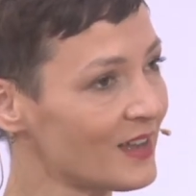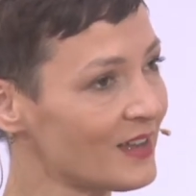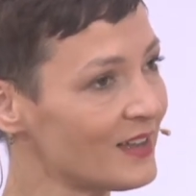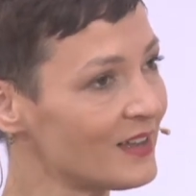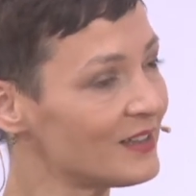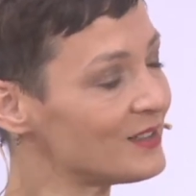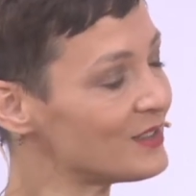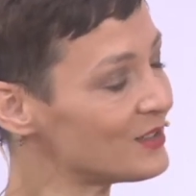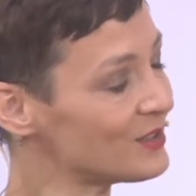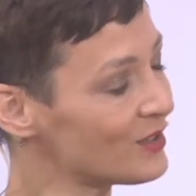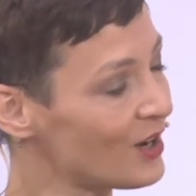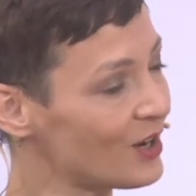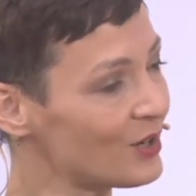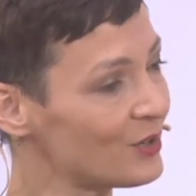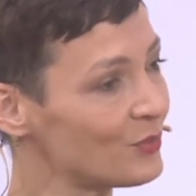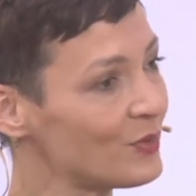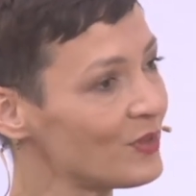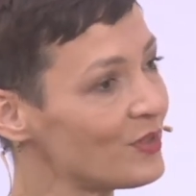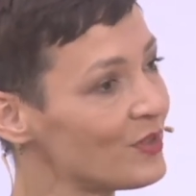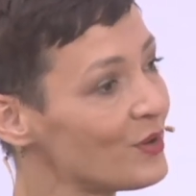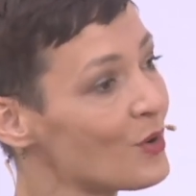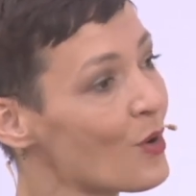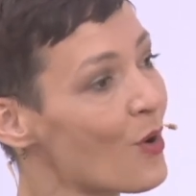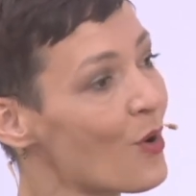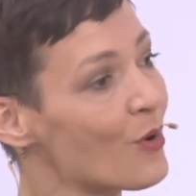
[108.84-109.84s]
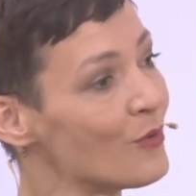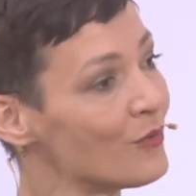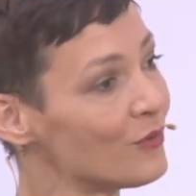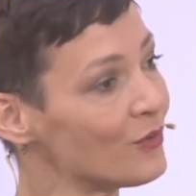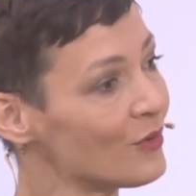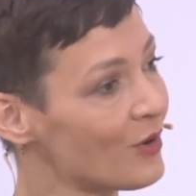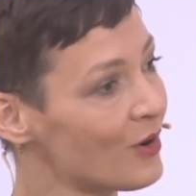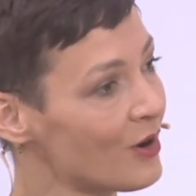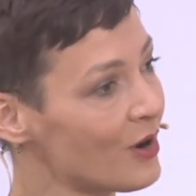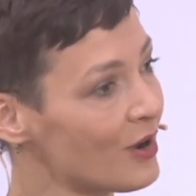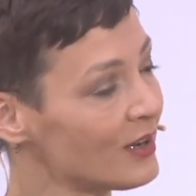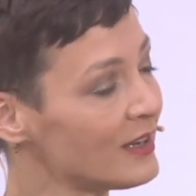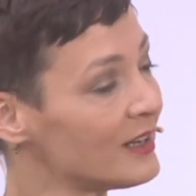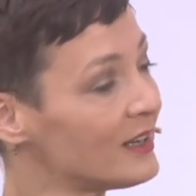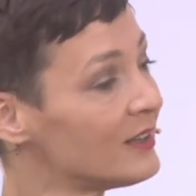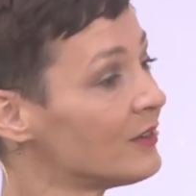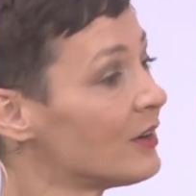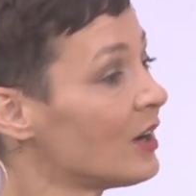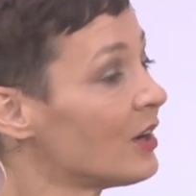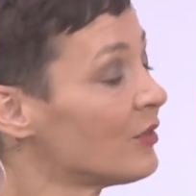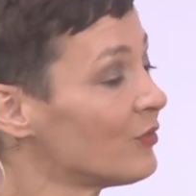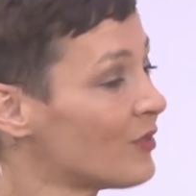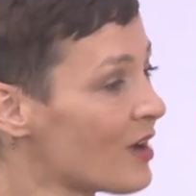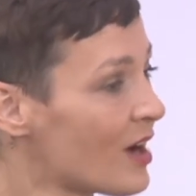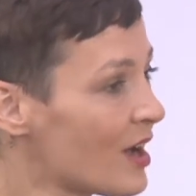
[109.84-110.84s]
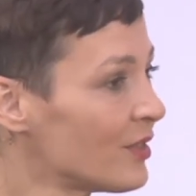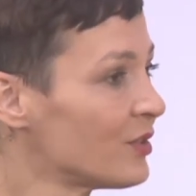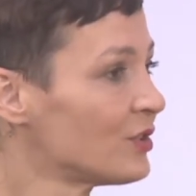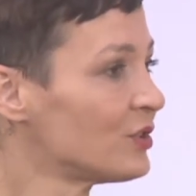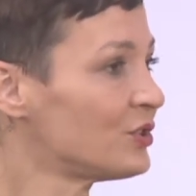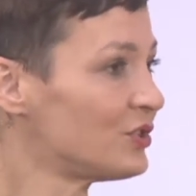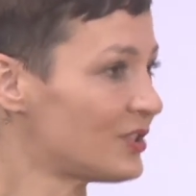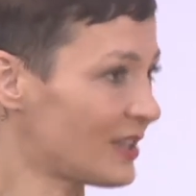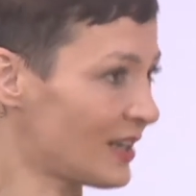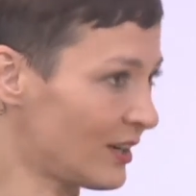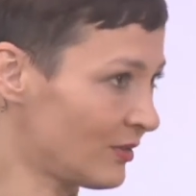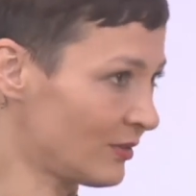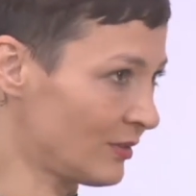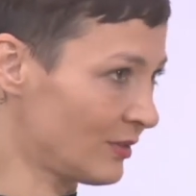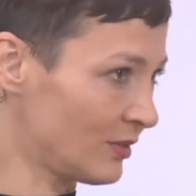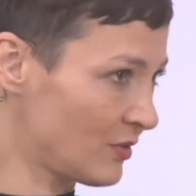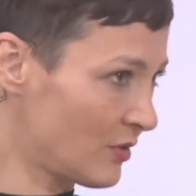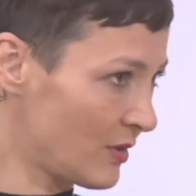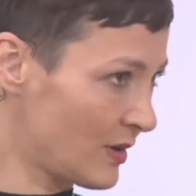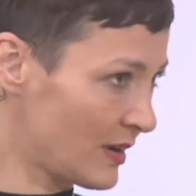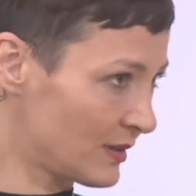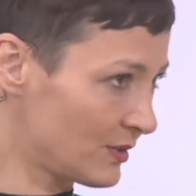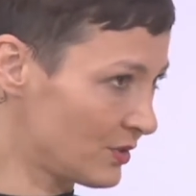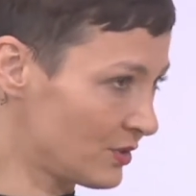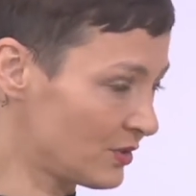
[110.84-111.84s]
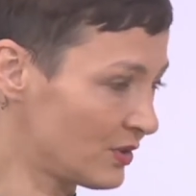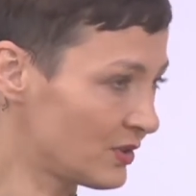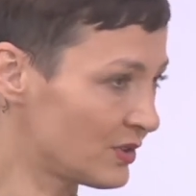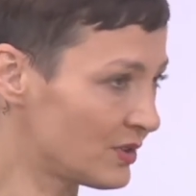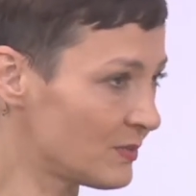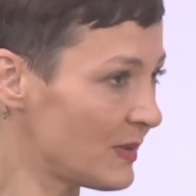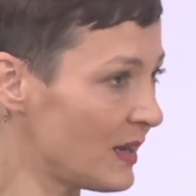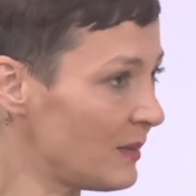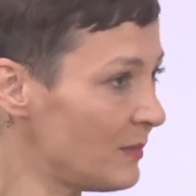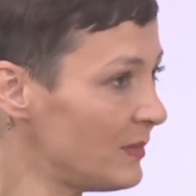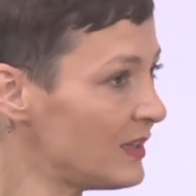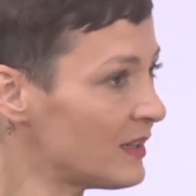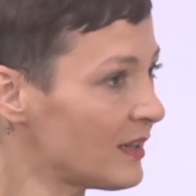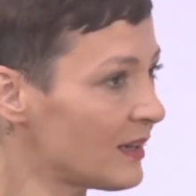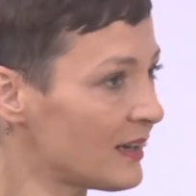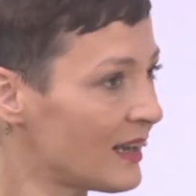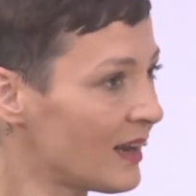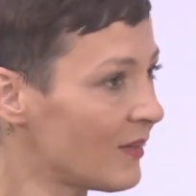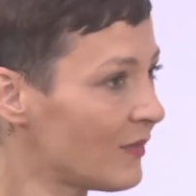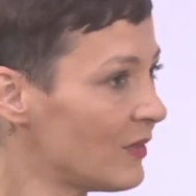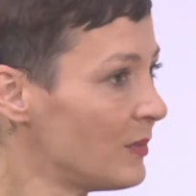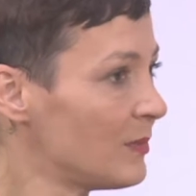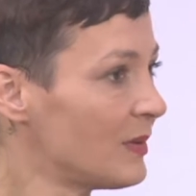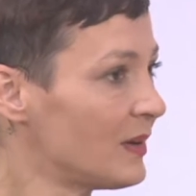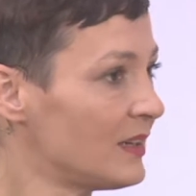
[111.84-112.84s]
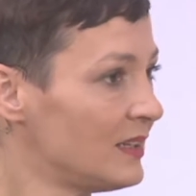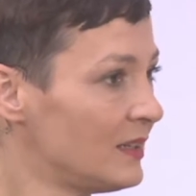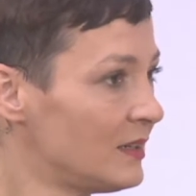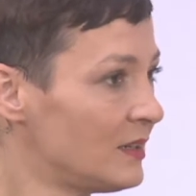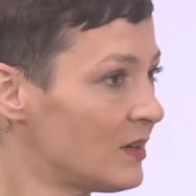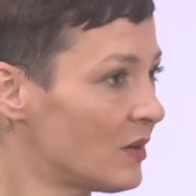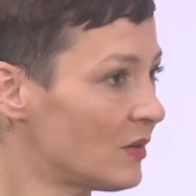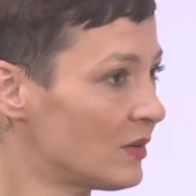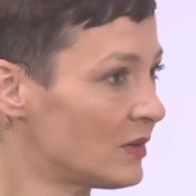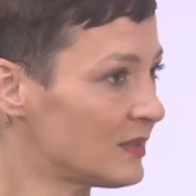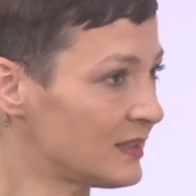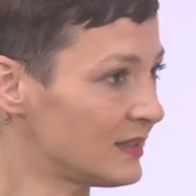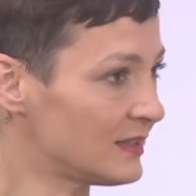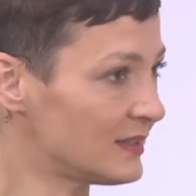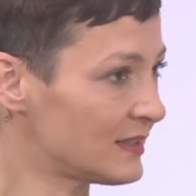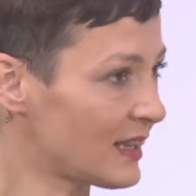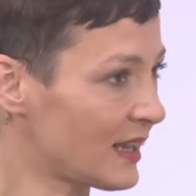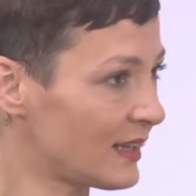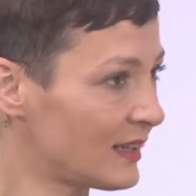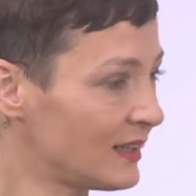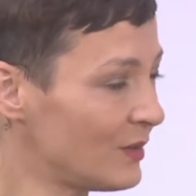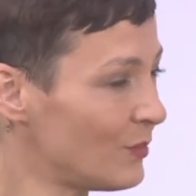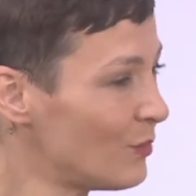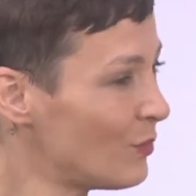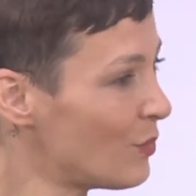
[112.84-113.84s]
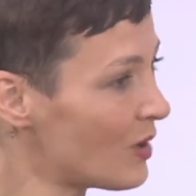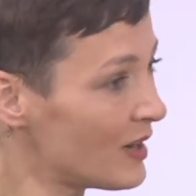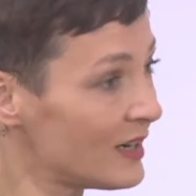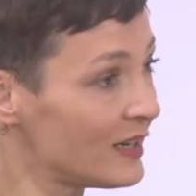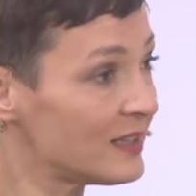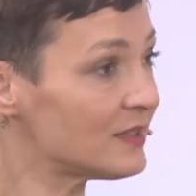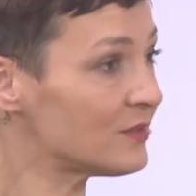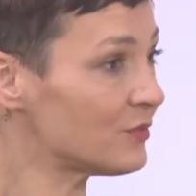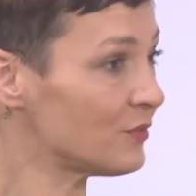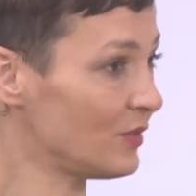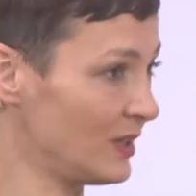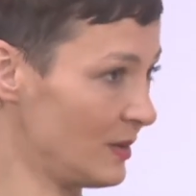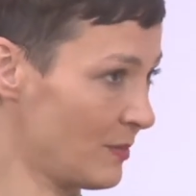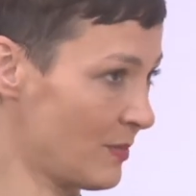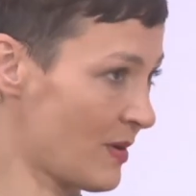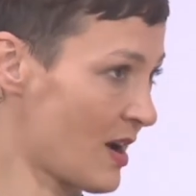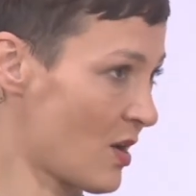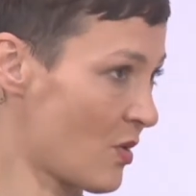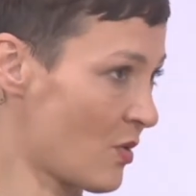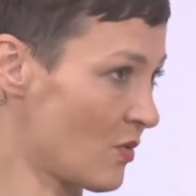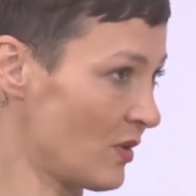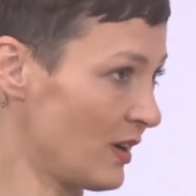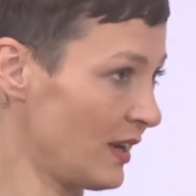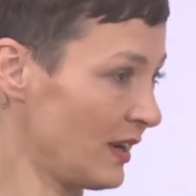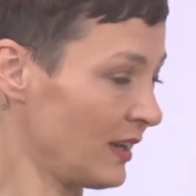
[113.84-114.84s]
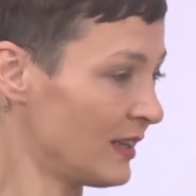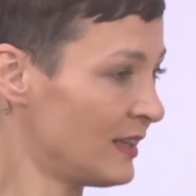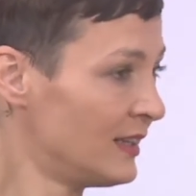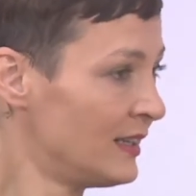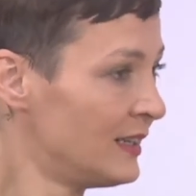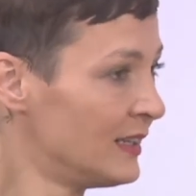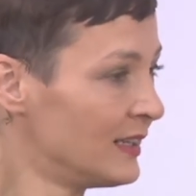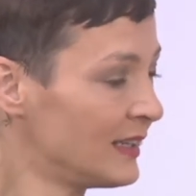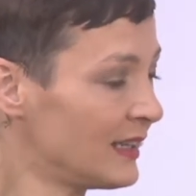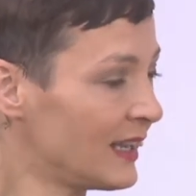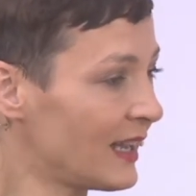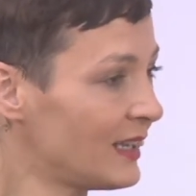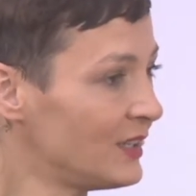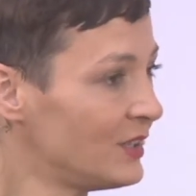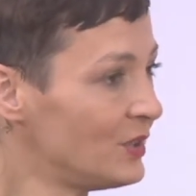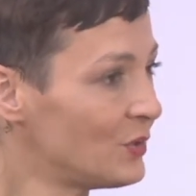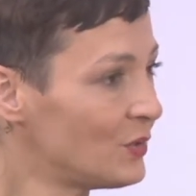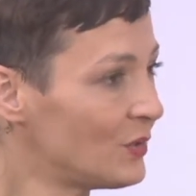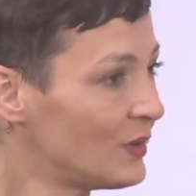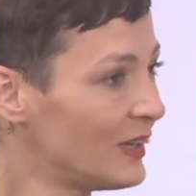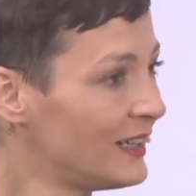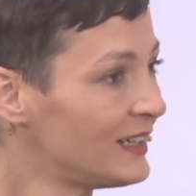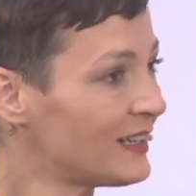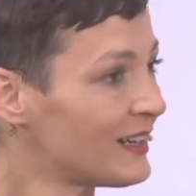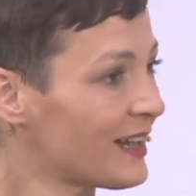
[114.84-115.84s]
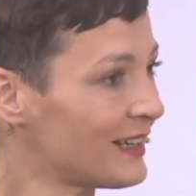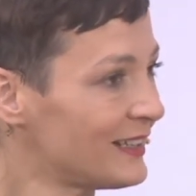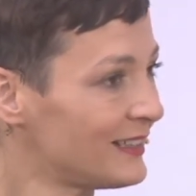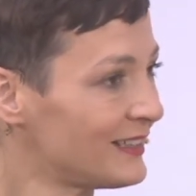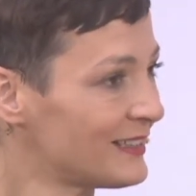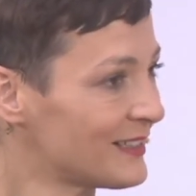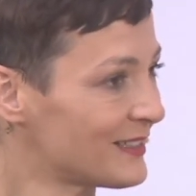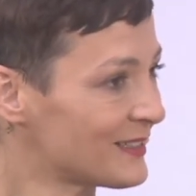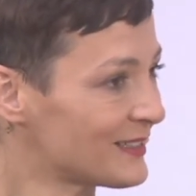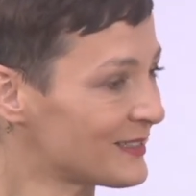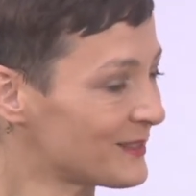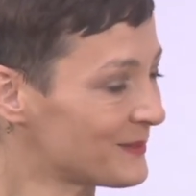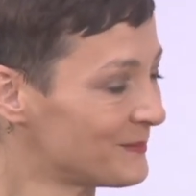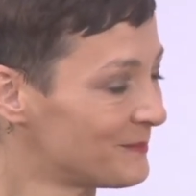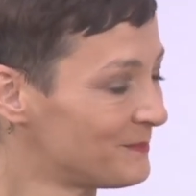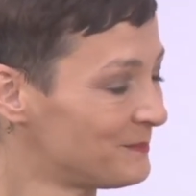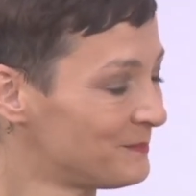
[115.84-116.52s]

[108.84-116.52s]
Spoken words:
start with an overall, a rather general question, because maybe not everybody knows exactly what is repowering. Can you enlighten us?